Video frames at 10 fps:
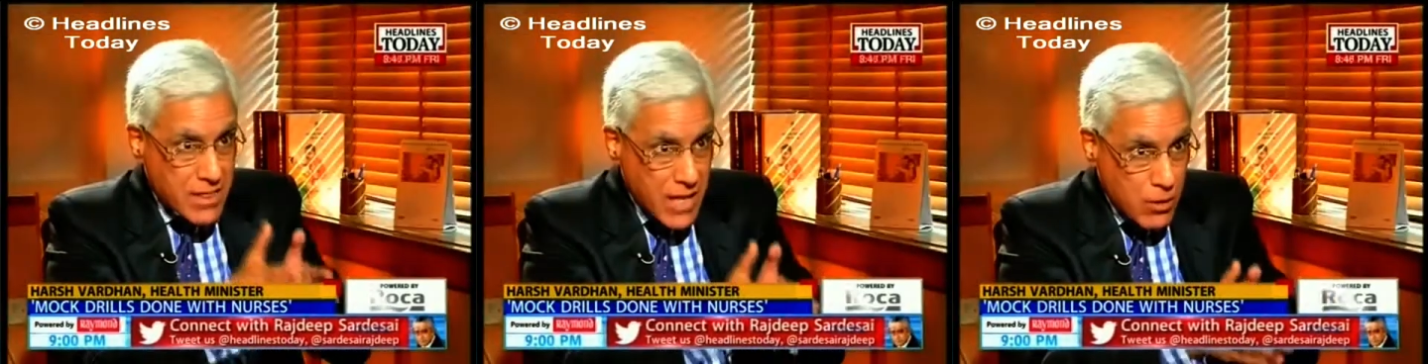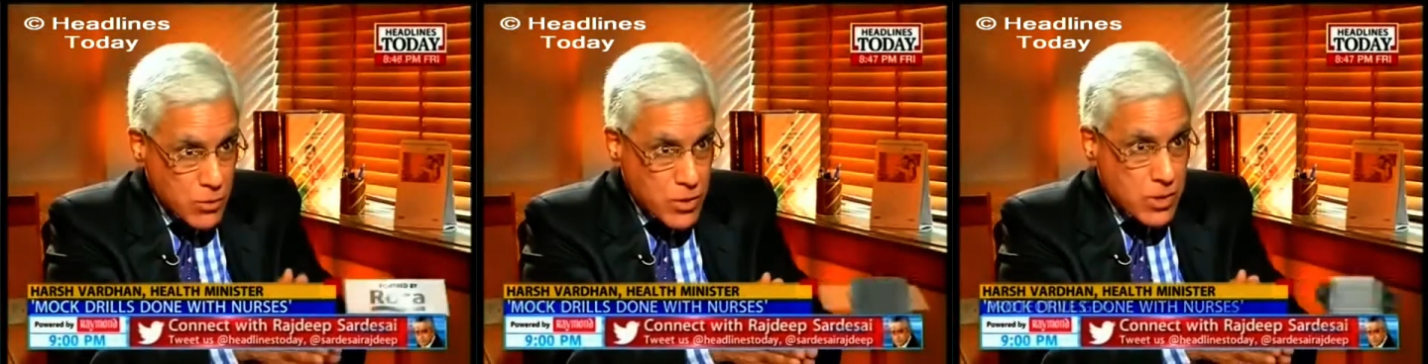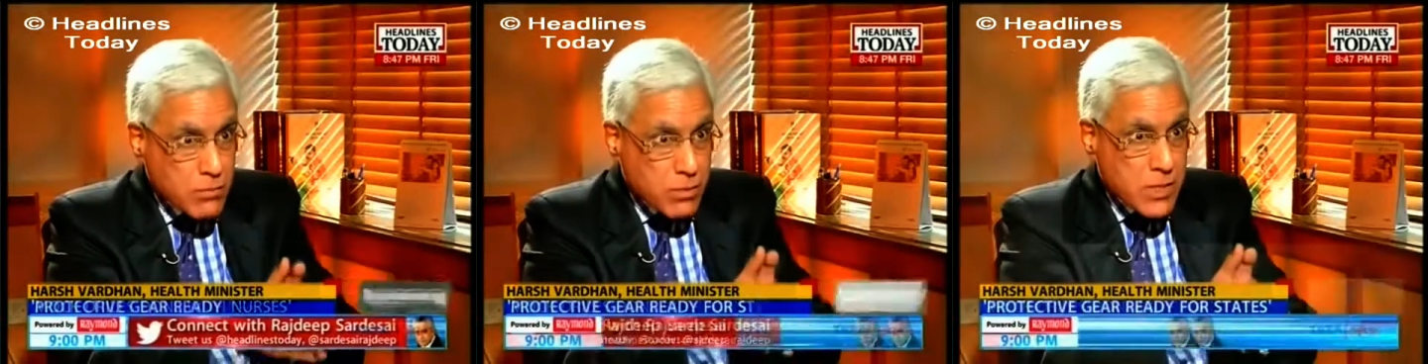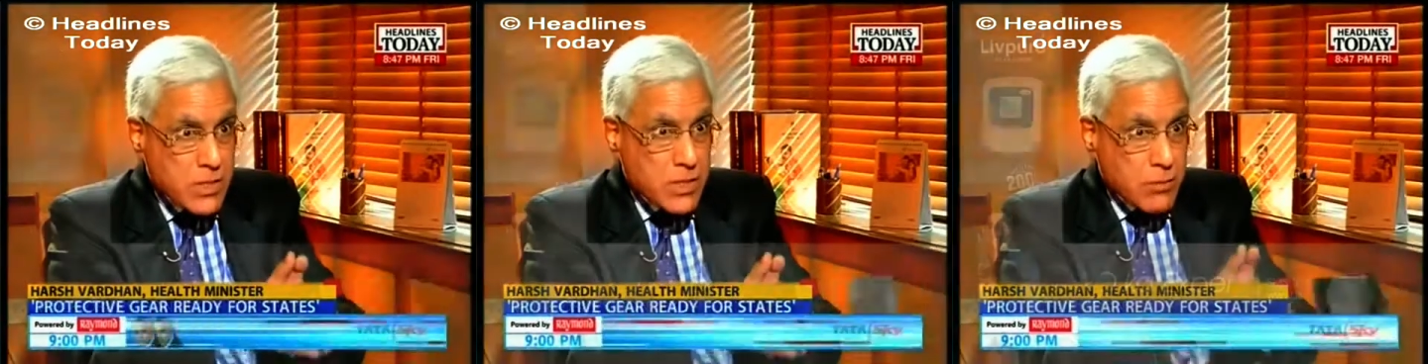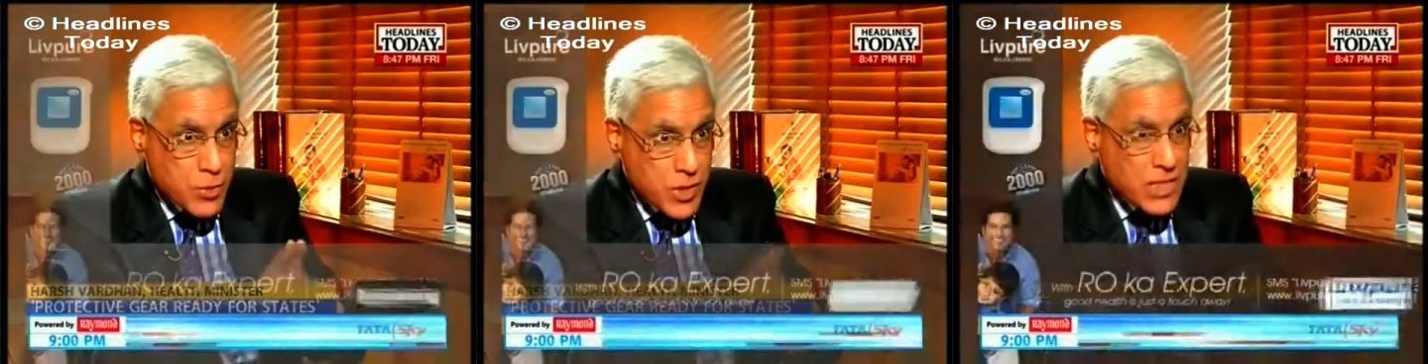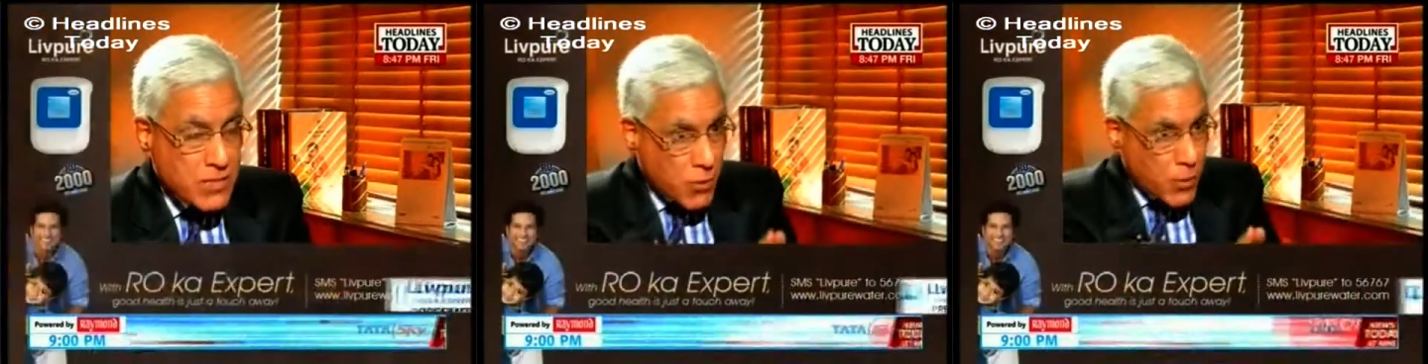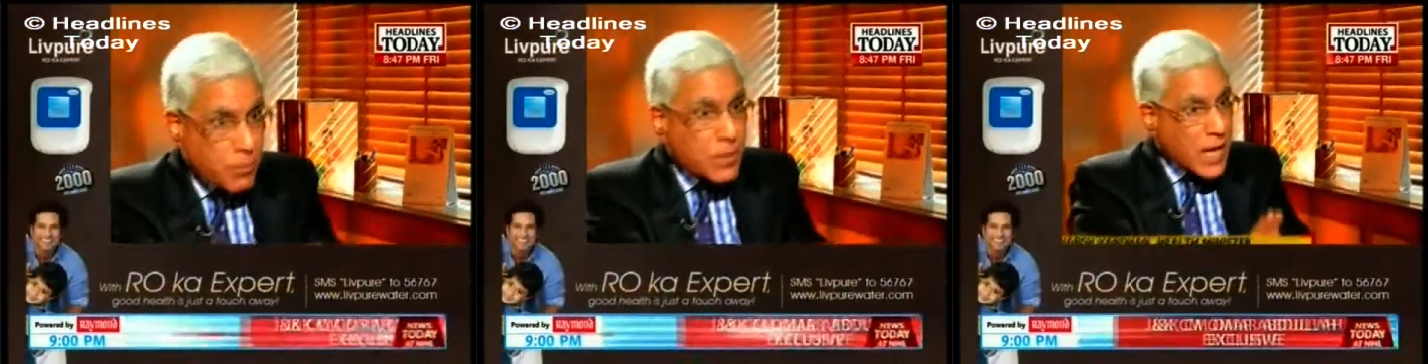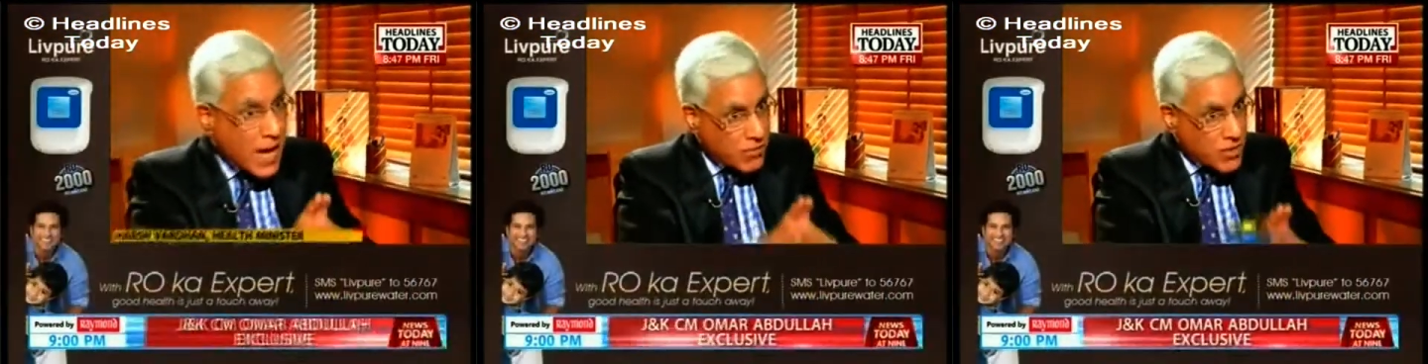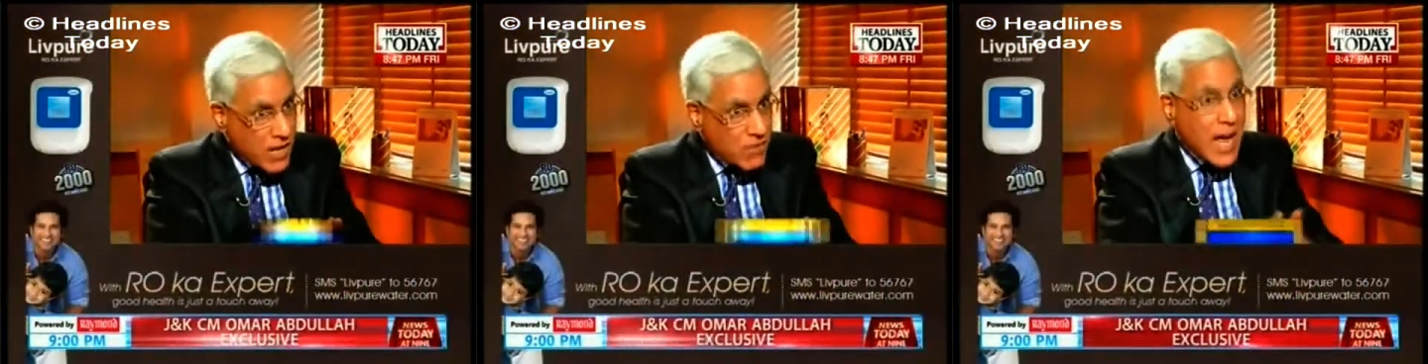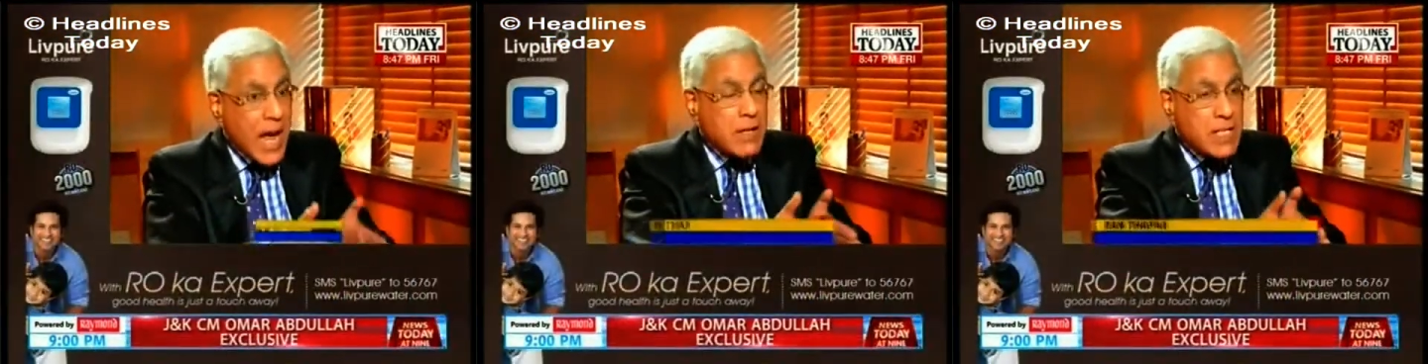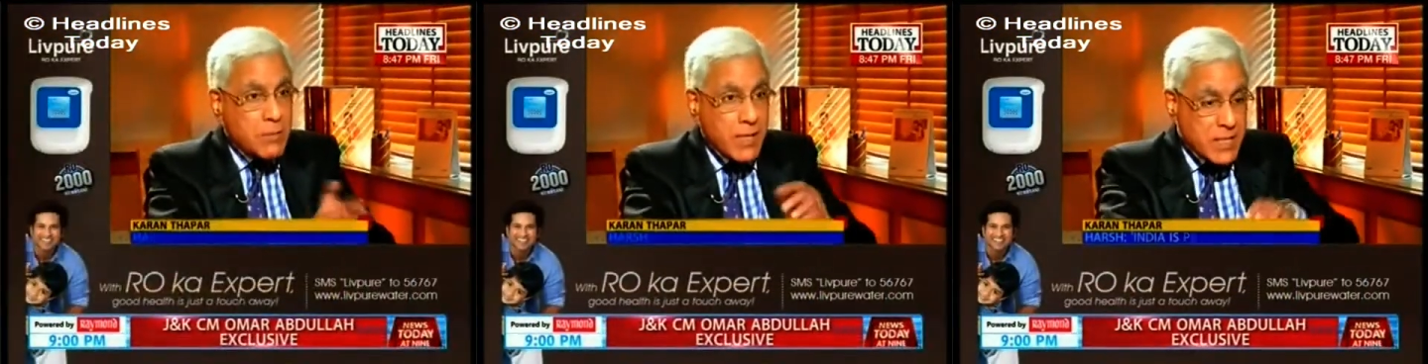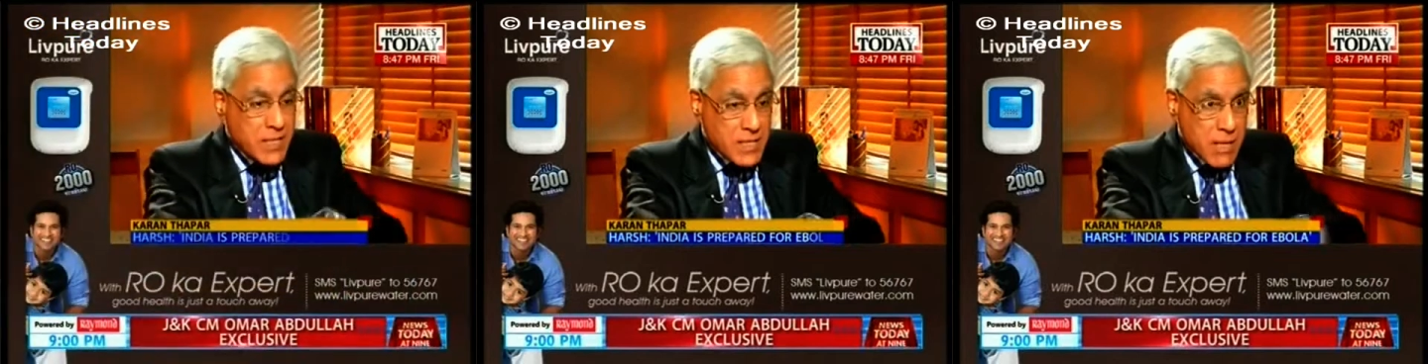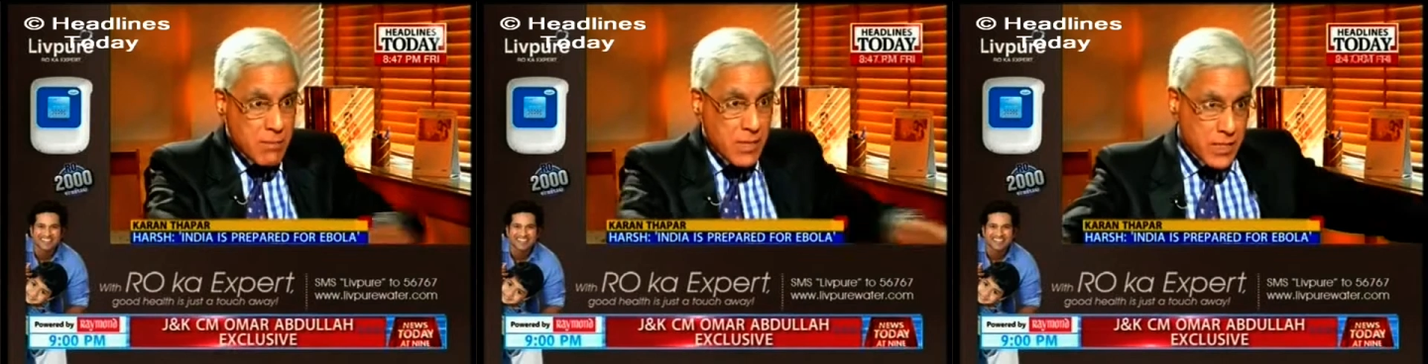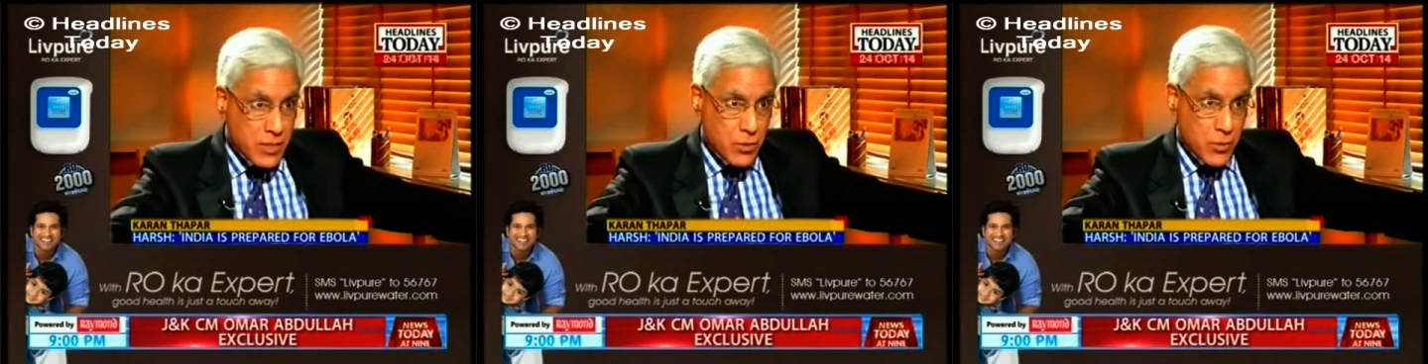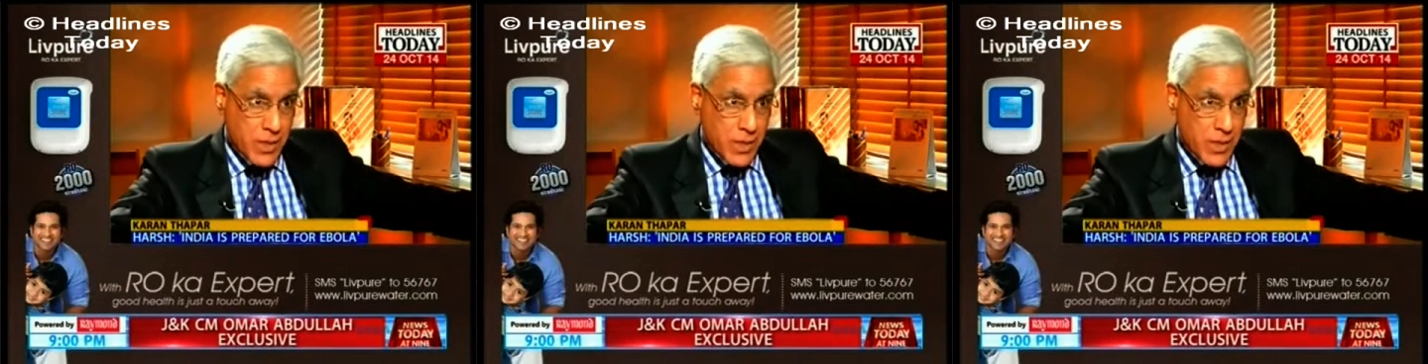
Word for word: 10,000 personal protective equipment been, have arrived have already, and it's been disseminated they,